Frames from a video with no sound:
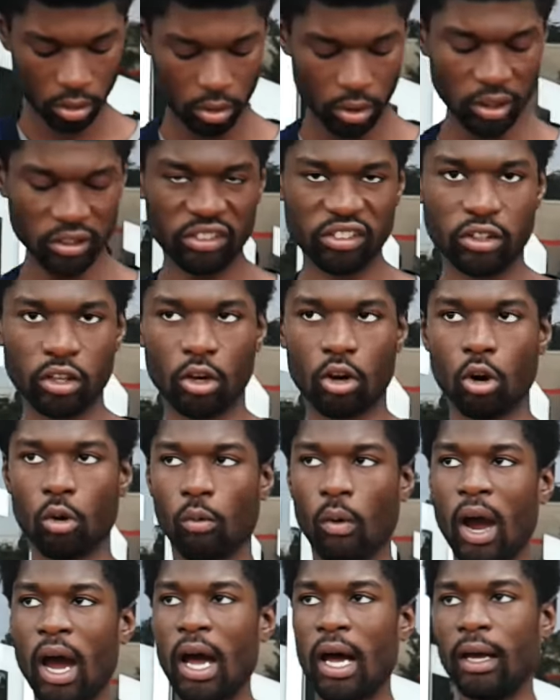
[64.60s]
This is the
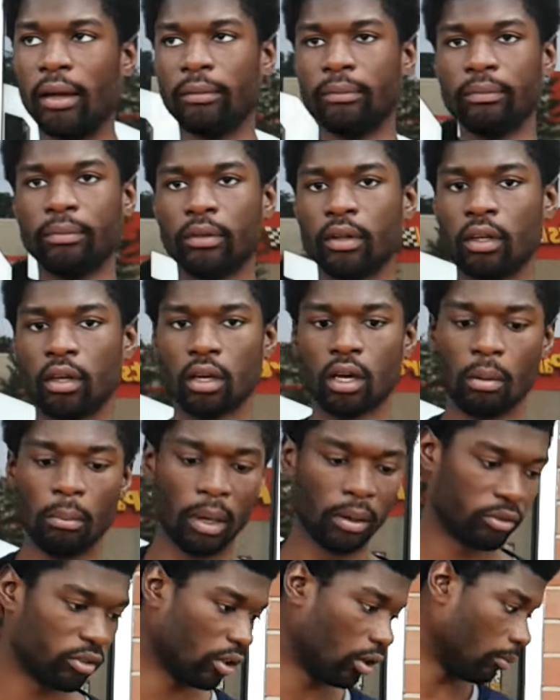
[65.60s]
Quran. Come
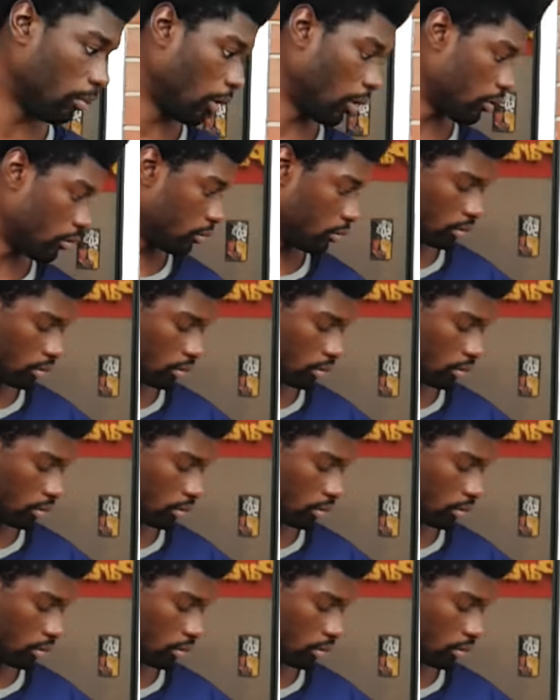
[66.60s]
on, son, bro.